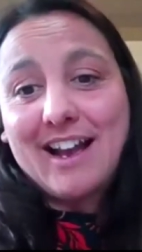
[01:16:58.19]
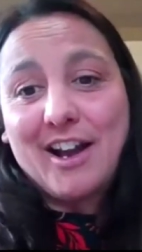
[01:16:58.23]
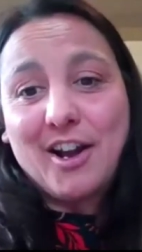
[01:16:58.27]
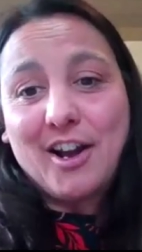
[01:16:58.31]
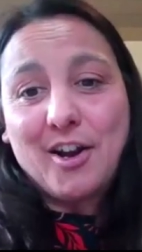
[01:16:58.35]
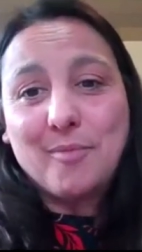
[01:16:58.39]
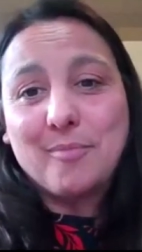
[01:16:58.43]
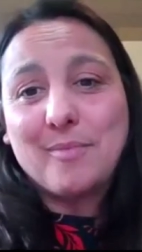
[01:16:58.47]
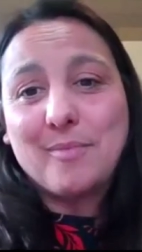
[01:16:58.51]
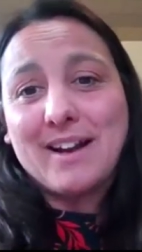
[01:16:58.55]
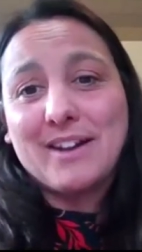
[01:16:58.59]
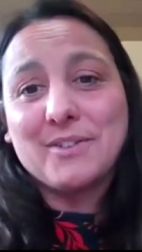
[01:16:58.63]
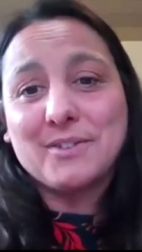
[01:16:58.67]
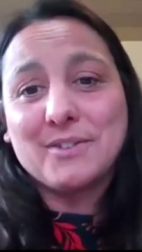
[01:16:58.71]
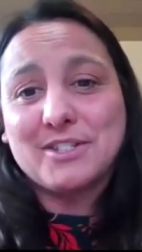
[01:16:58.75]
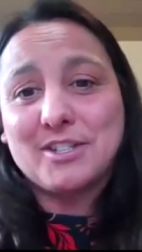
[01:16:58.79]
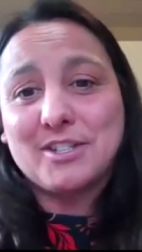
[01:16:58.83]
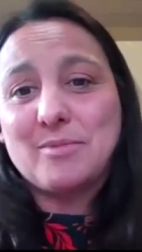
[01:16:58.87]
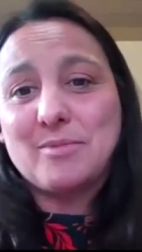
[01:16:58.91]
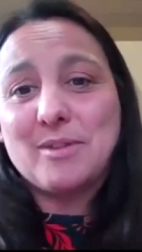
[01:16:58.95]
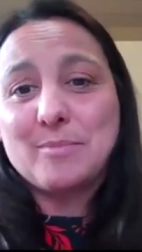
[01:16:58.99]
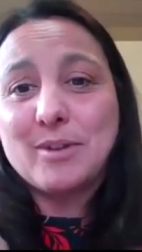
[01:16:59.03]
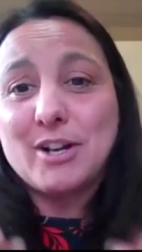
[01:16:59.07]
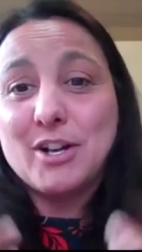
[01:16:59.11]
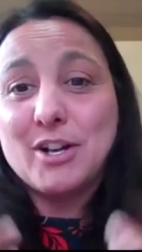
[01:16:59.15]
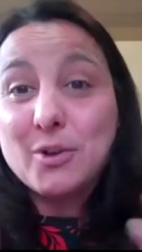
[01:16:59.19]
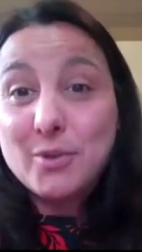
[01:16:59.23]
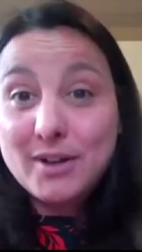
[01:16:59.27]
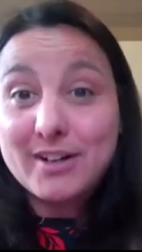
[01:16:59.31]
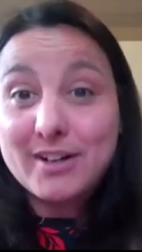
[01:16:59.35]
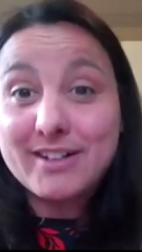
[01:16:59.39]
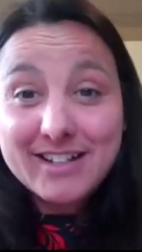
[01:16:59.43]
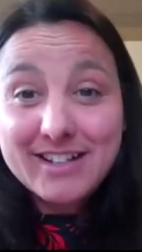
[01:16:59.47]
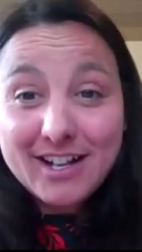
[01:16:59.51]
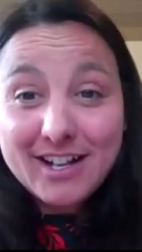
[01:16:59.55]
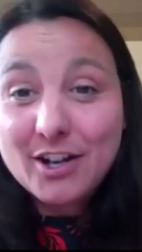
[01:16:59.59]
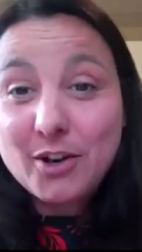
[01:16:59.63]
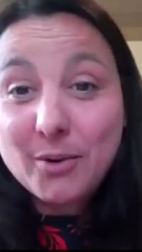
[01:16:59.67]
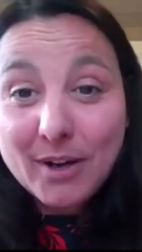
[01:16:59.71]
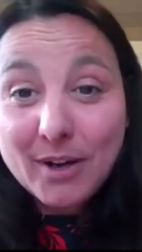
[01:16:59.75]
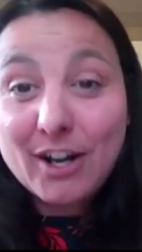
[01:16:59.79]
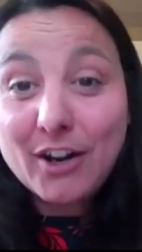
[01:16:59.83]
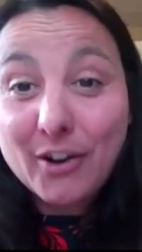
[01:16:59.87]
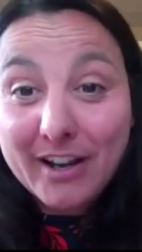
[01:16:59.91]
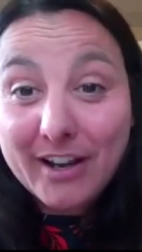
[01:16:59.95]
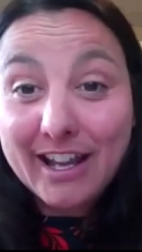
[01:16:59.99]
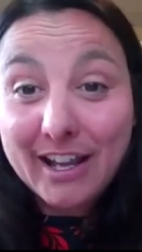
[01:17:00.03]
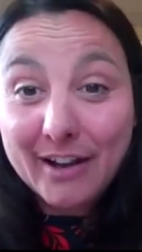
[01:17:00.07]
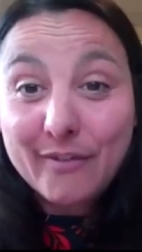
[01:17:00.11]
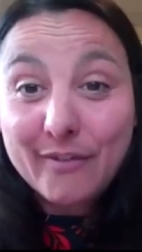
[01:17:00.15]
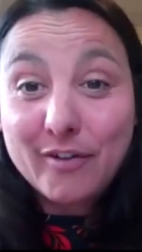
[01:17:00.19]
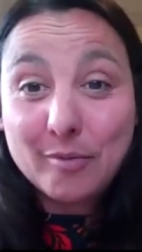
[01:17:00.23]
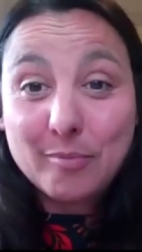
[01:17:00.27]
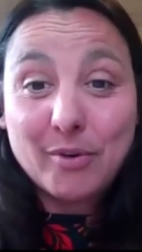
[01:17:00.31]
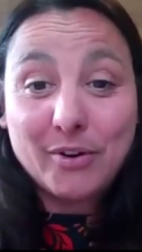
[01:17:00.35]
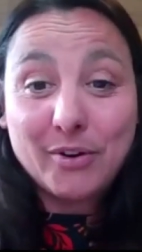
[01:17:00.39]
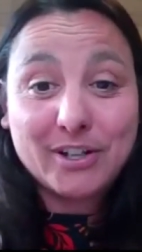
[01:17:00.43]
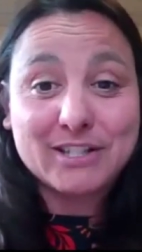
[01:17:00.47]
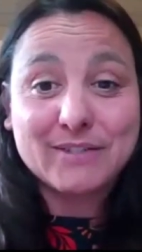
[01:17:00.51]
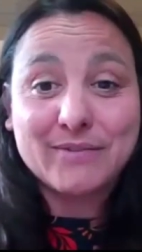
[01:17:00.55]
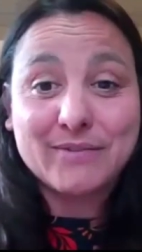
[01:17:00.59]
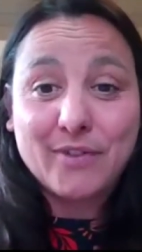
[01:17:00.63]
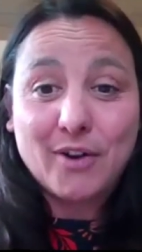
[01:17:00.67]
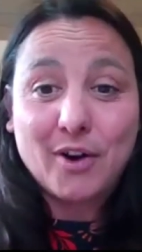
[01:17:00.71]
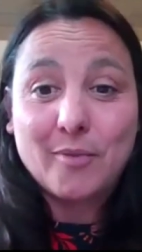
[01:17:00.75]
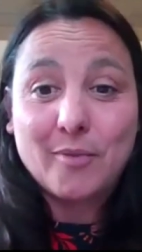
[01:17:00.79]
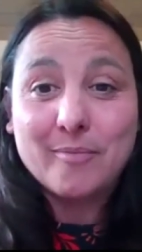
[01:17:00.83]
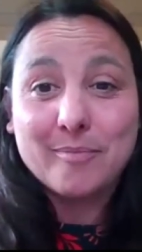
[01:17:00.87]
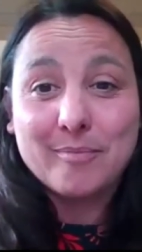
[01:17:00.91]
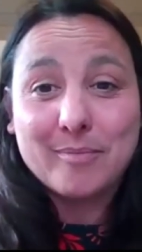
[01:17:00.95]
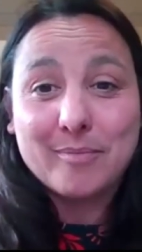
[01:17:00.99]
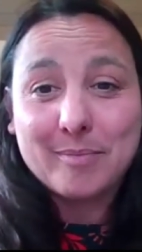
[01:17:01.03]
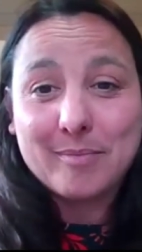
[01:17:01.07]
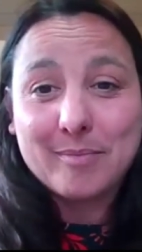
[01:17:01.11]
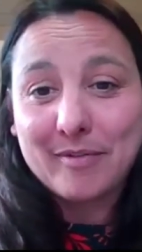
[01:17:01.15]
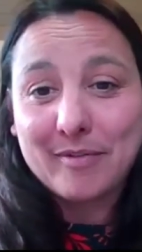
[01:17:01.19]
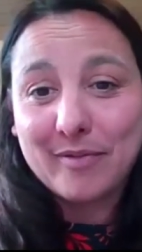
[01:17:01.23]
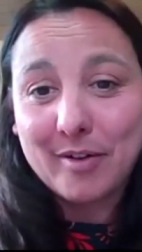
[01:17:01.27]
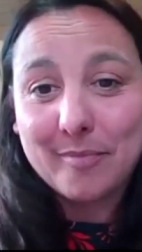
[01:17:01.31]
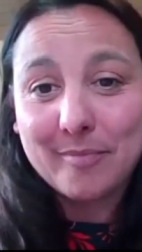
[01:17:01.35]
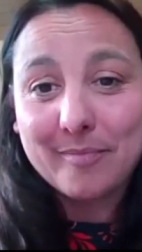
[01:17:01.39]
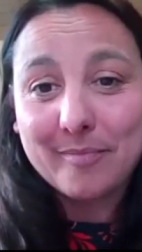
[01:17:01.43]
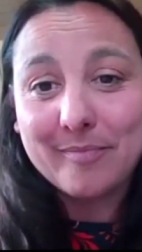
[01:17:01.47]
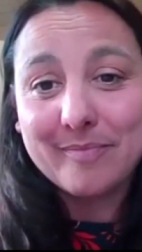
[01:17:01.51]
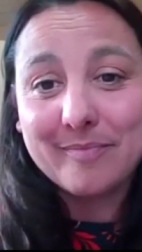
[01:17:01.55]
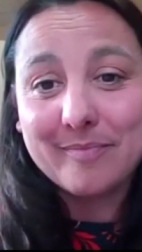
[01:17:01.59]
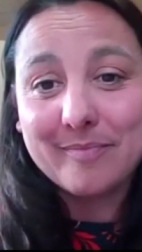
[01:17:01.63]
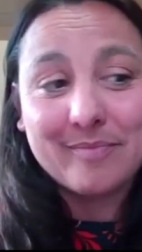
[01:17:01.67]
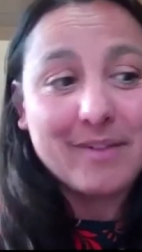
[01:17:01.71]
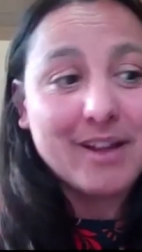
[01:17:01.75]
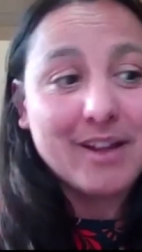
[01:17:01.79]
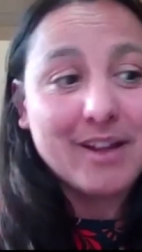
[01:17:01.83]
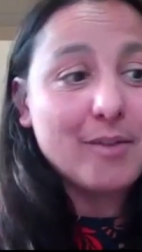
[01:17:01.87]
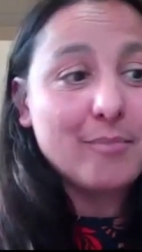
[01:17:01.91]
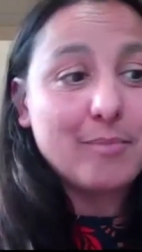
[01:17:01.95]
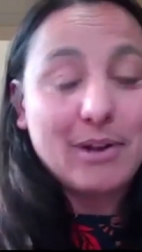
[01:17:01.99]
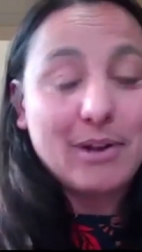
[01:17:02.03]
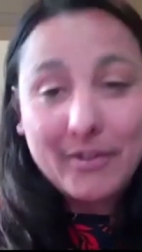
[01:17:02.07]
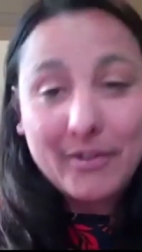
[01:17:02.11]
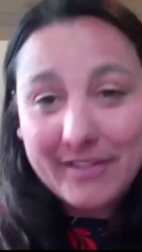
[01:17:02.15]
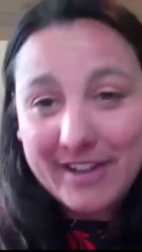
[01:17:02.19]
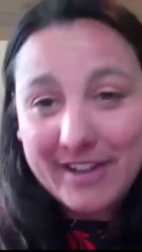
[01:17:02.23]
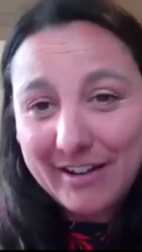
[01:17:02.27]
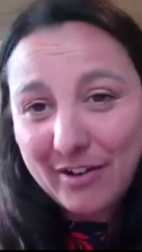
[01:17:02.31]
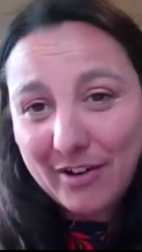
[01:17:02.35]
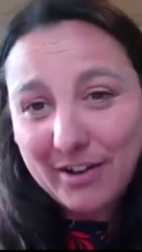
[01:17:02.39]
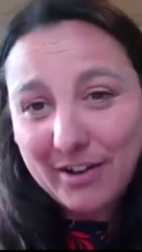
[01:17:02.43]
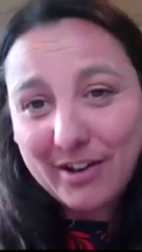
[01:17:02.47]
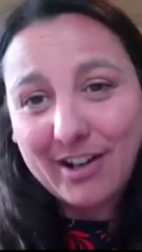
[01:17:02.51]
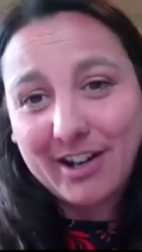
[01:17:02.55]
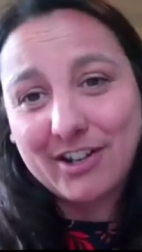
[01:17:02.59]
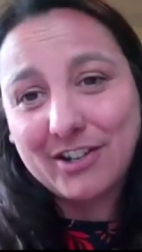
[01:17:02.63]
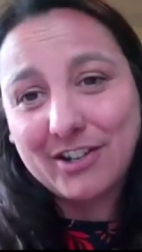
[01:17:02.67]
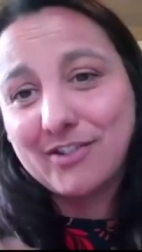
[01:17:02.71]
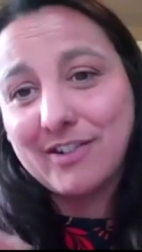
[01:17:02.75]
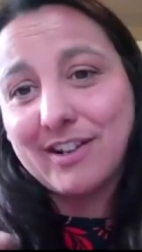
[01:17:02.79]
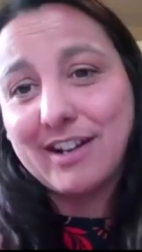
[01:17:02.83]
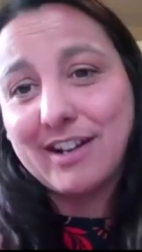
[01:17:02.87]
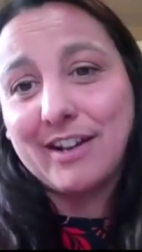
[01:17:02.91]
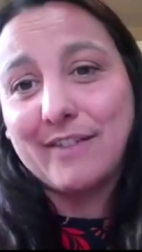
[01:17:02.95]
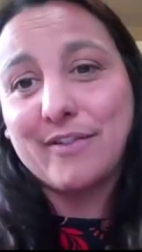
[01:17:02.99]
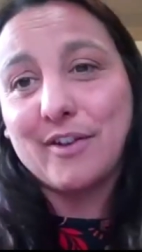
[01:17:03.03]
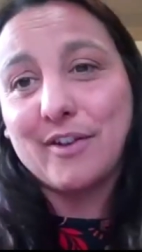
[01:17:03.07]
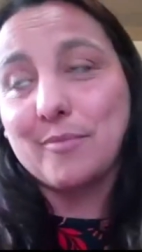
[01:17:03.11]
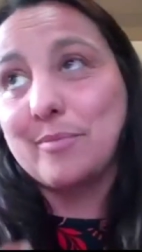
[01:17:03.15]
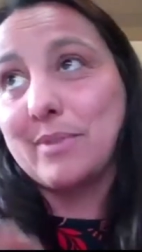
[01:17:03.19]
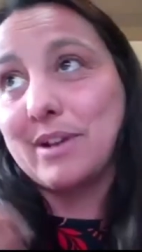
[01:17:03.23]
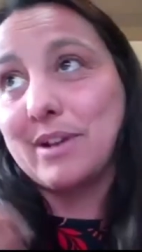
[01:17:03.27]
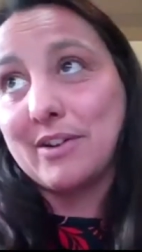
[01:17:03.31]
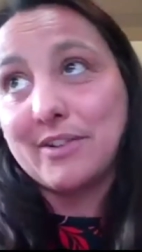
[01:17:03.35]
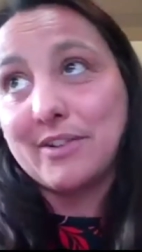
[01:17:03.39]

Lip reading: and also people who are looking for books from beyond their own country, from